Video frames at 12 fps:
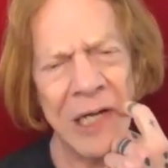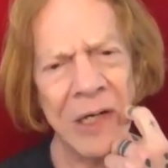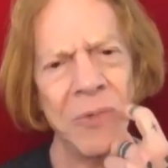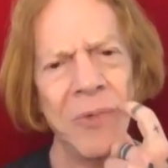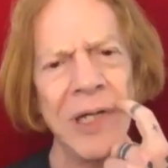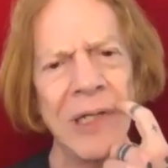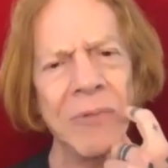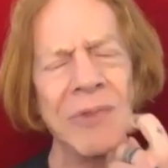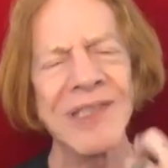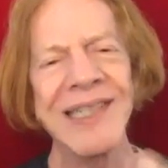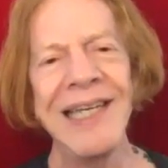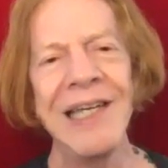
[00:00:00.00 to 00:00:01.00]
Well, with
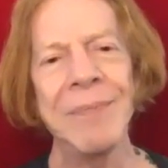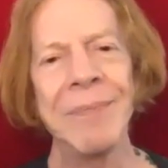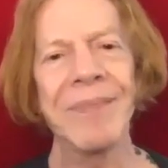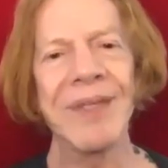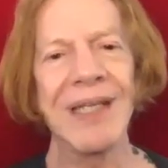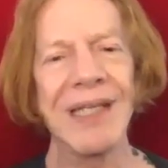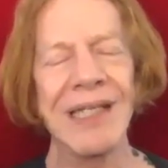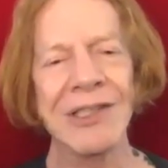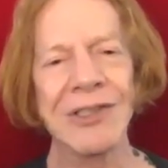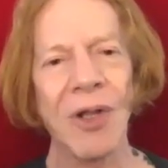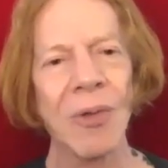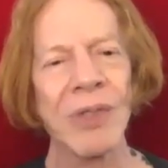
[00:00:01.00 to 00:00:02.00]
Tim, it's
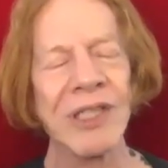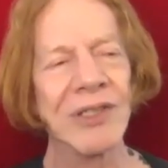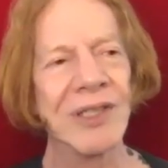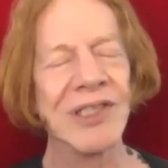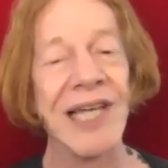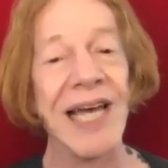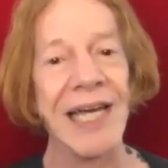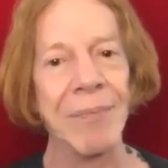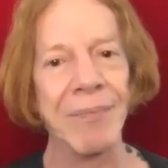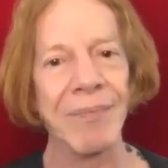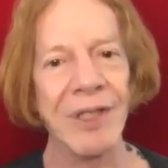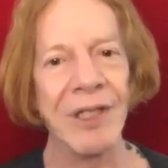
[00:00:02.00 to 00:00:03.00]
always the
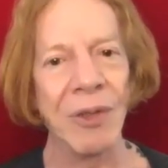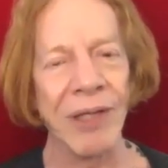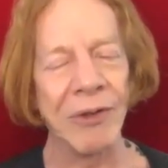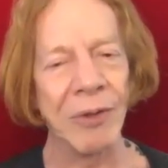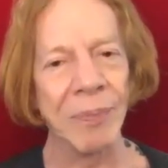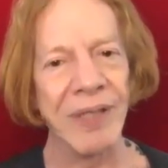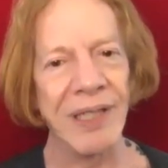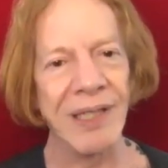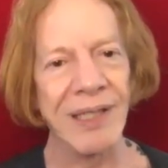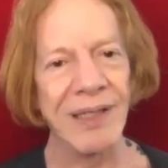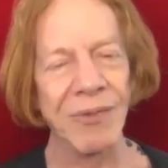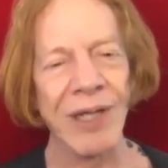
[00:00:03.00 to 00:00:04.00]
same, whether it
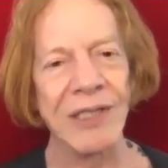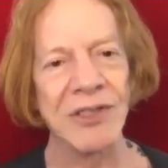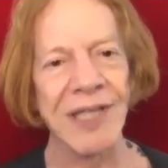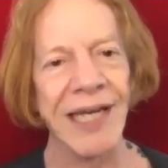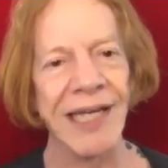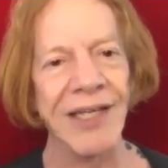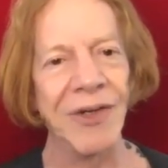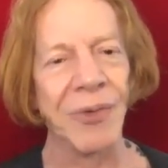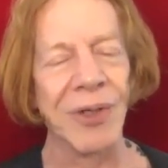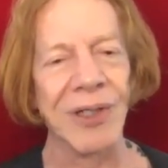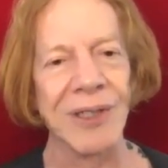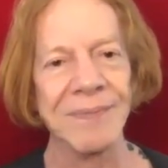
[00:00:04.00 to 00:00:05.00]
be Wednesday
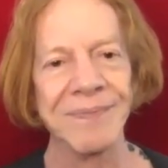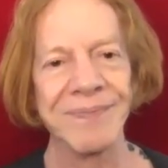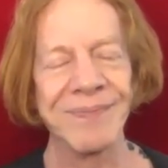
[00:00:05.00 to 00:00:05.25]
or